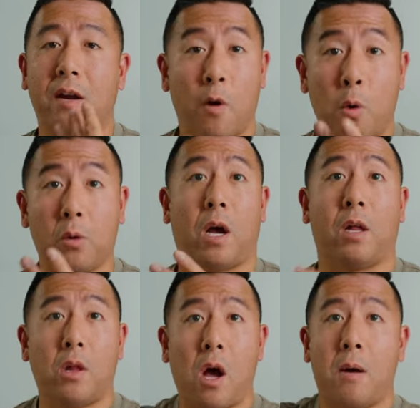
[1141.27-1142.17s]
of hold a
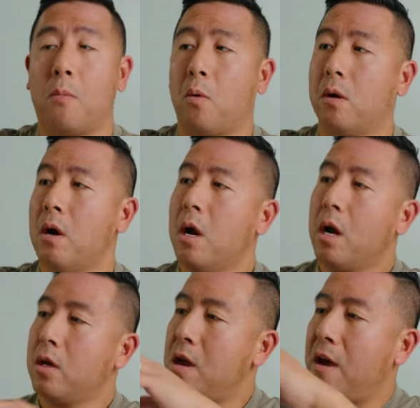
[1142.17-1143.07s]
lot more.
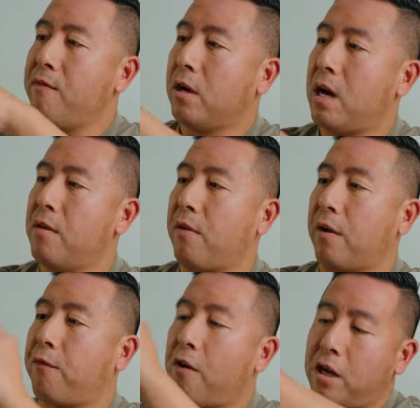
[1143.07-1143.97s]
You have your kind of like
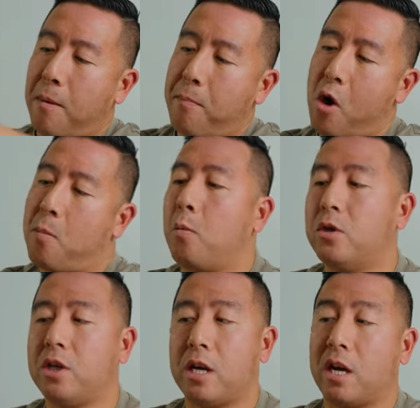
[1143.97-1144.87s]
front compartment,
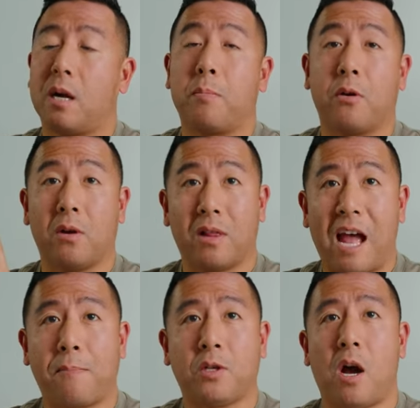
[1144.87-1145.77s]
which you can kind of put your
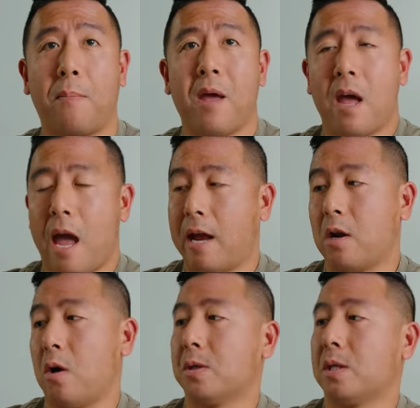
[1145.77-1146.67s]
laptop, and
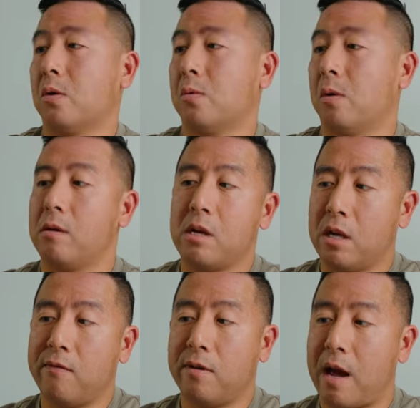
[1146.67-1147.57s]
also you can
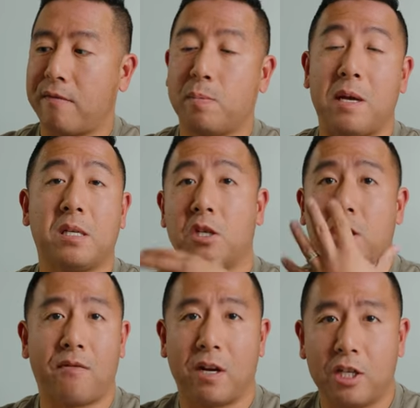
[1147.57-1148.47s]
even have space to
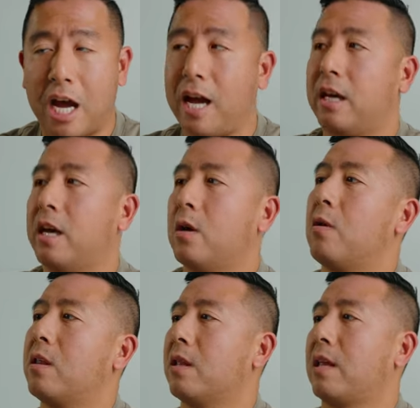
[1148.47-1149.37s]
shove in a jacket or
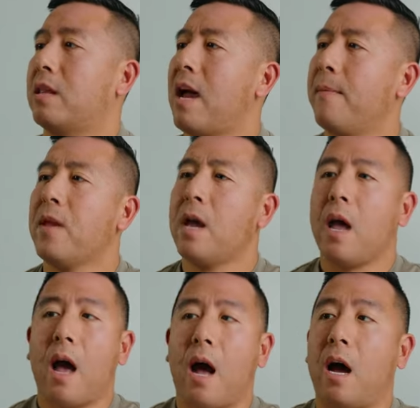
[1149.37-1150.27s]
anything like that.
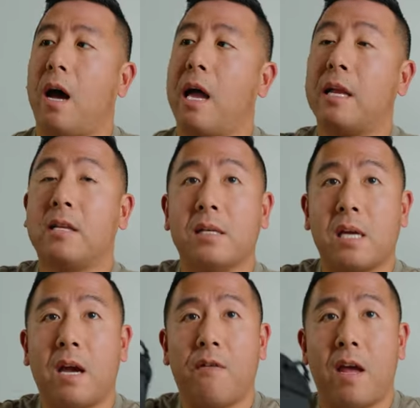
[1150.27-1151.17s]
It does
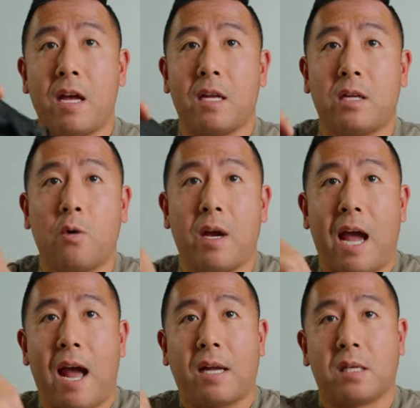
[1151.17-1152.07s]
have a
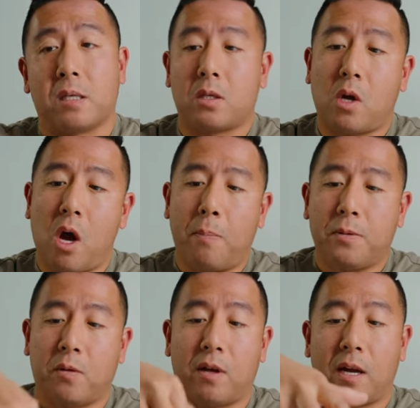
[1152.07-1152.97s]
quick access top,
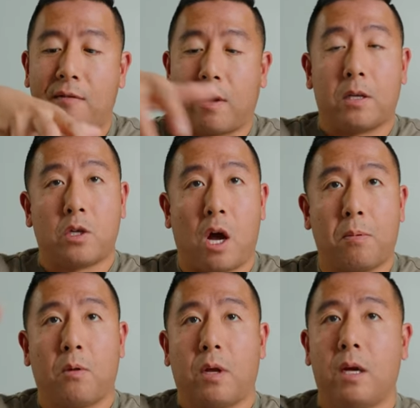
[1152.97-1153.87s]
so you can have like a top
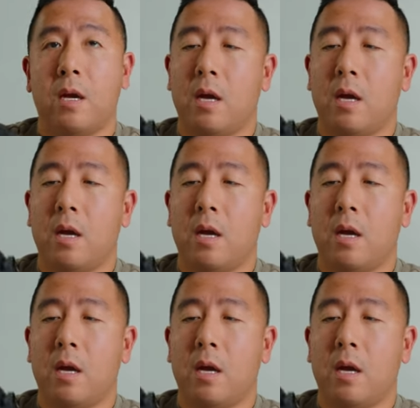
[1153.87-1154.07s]
loading